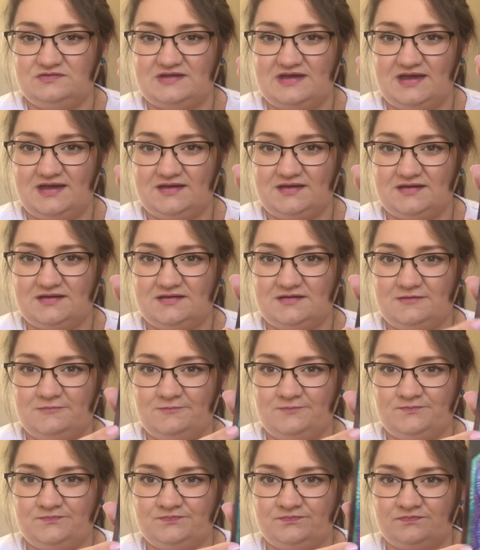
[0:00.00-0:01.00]
deck
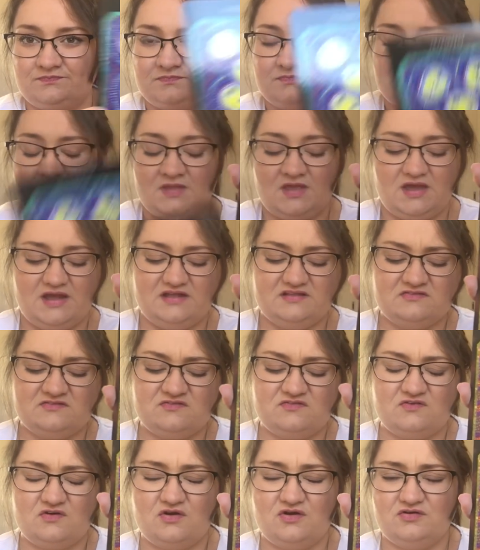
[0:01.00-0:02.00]
and
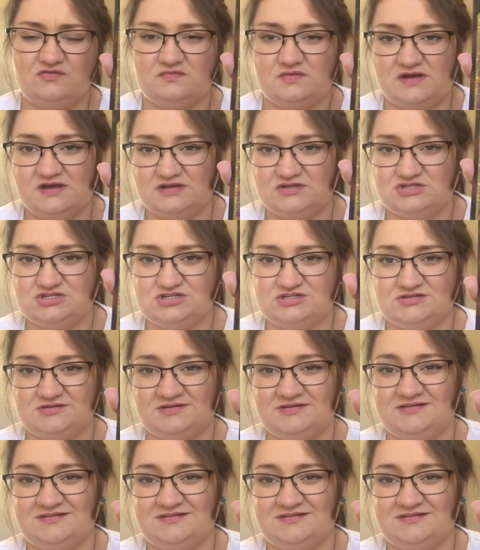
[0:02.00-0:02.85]
so rich.